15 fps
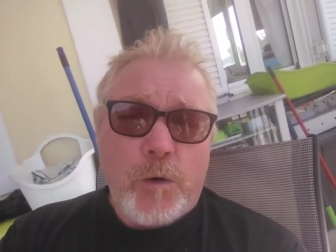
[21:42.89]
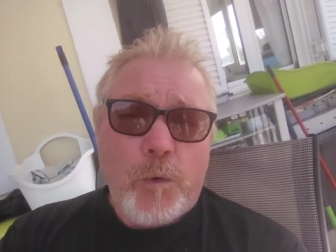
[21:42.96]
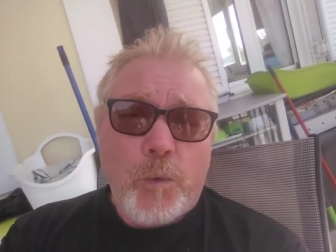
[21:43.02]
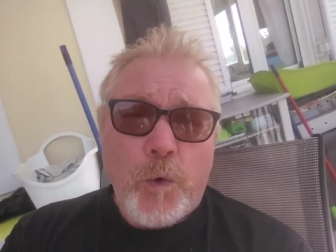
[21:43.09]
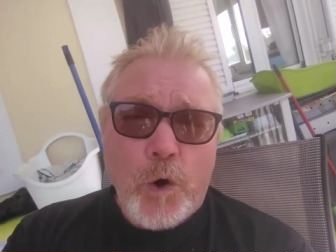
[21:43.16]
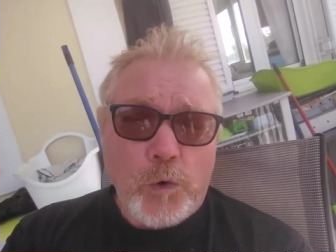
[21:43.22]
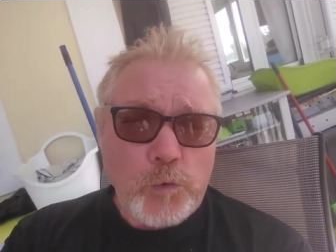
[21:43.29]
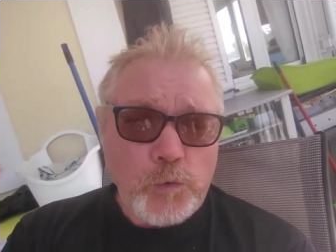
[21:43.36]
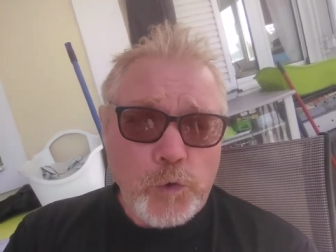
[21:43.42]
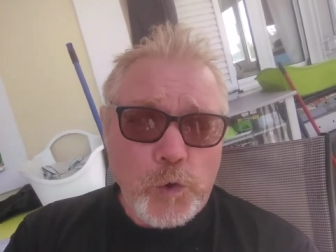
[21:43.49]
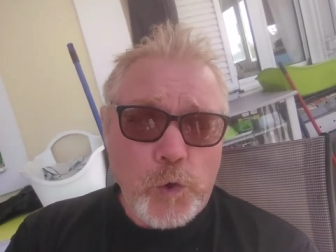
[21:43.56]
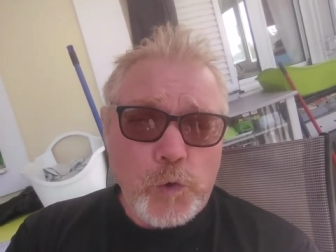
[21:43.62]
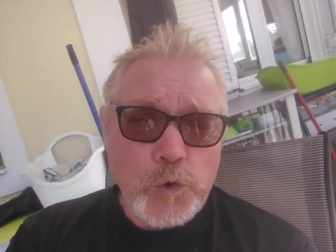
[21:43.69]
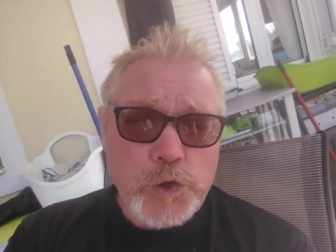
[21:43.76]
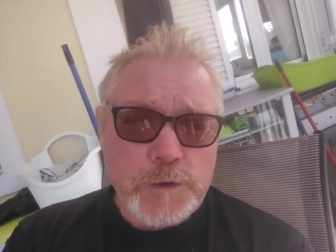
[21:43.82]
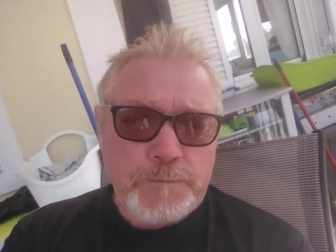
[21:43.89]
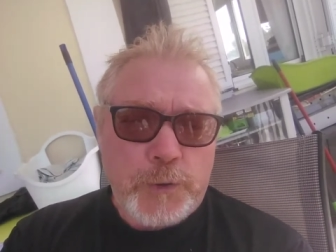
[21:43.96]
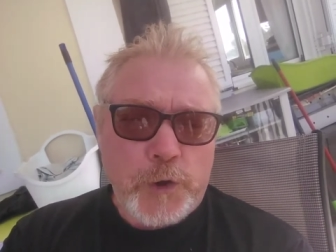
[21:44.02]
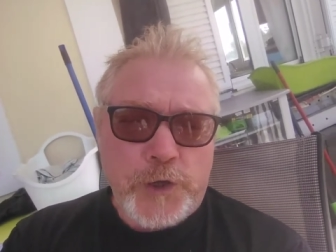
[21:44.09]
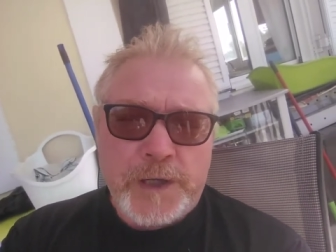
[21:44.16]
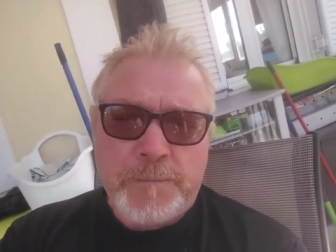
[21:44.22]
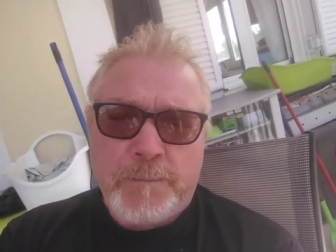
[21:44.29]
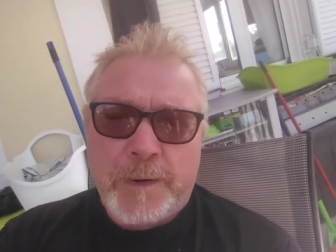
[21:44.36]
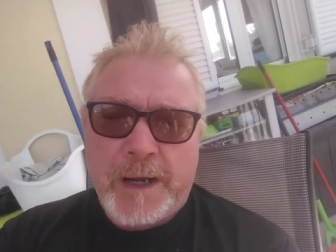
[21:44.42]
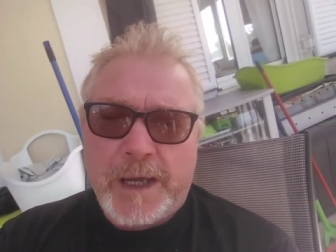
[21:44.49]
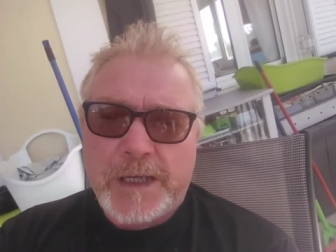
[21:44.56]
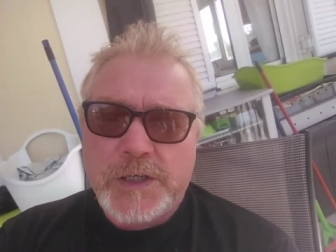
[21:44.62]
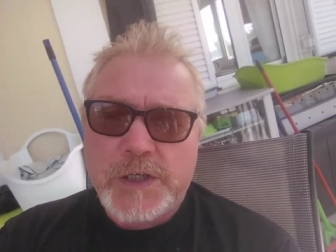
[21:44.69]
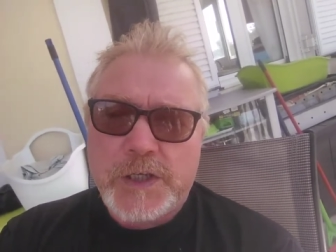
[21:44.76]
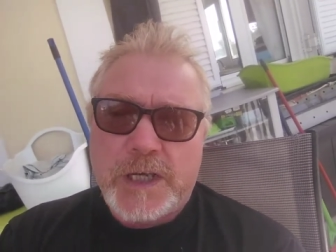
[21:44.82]
what rules are put in
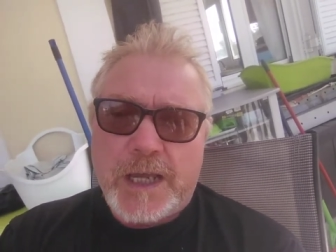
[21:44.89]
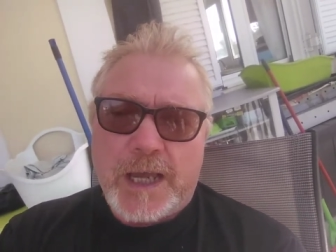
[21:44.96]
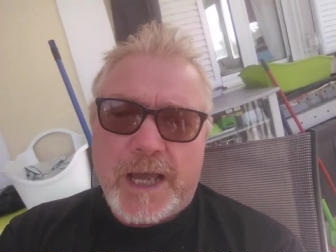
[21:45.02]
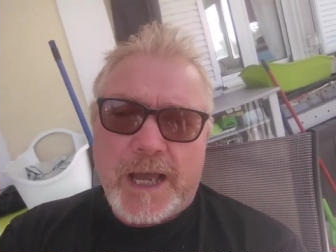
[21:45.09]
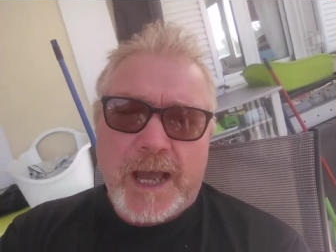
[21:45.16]
place